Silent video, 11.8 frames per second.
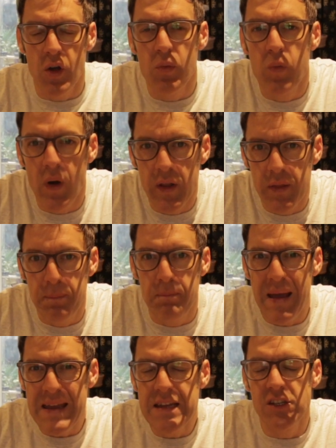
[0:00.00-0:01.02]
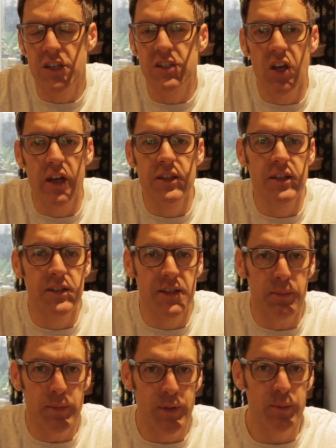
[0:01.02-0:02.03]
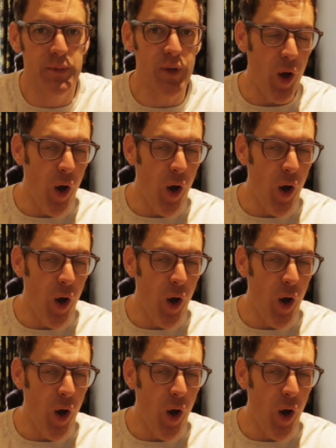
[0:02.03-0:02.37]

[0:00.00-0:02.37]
So one of the major signs and symptoms